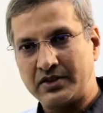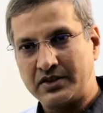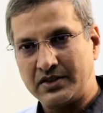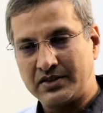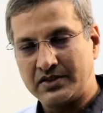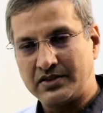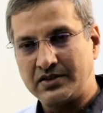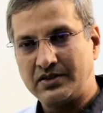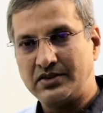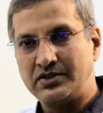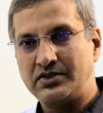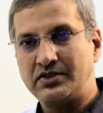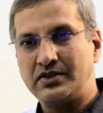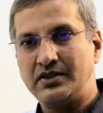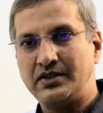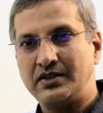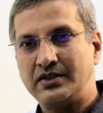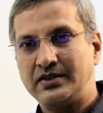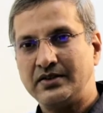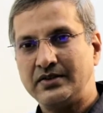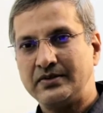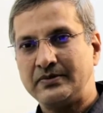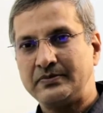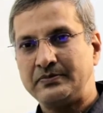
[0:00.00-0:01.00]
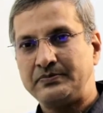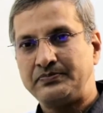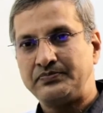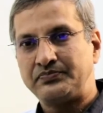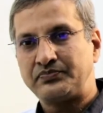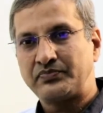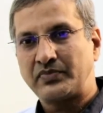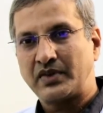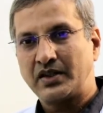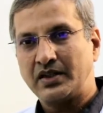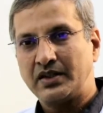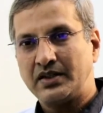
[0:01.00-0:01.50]
the surgery.
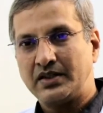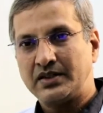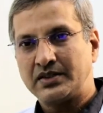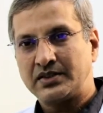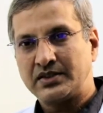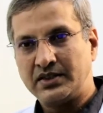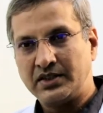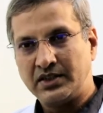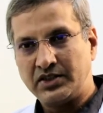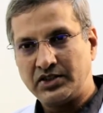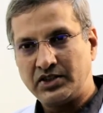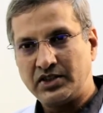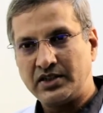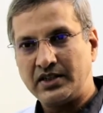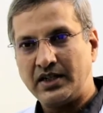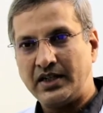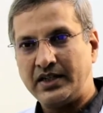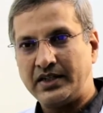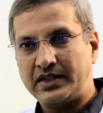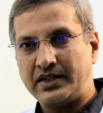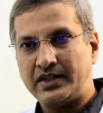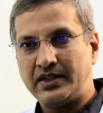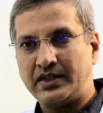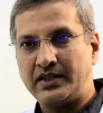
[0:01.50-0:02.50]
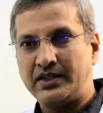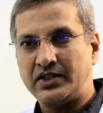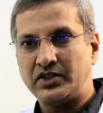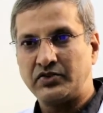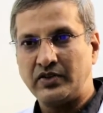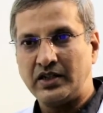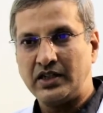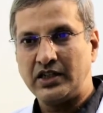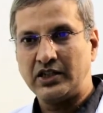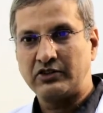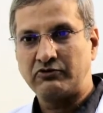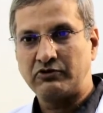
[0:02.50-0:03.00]
Synergy Eye Care is
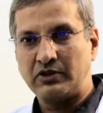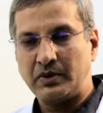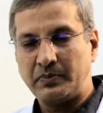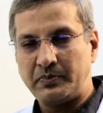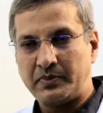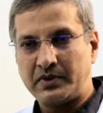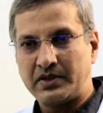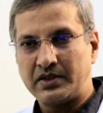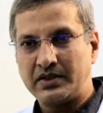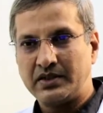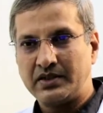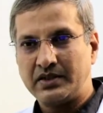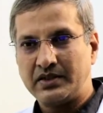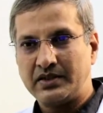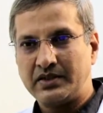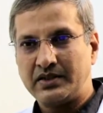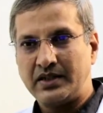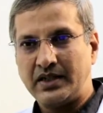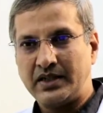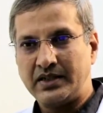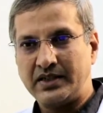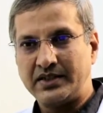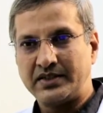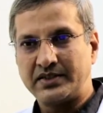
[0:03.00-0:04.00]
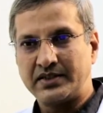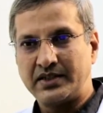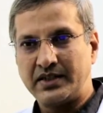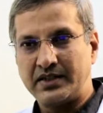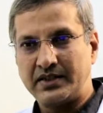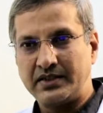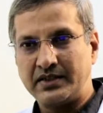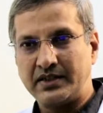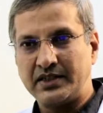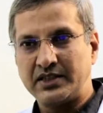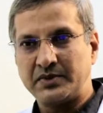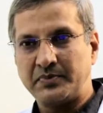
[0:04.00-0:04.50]
well equipped and its
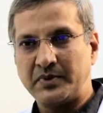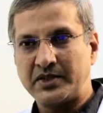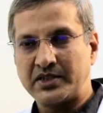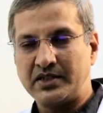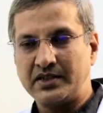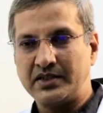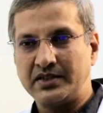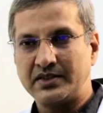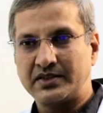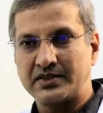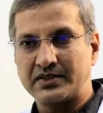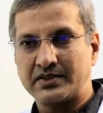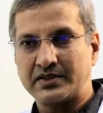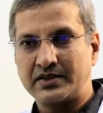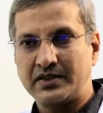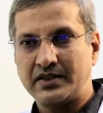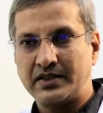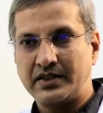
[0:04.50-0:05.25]
retina specialists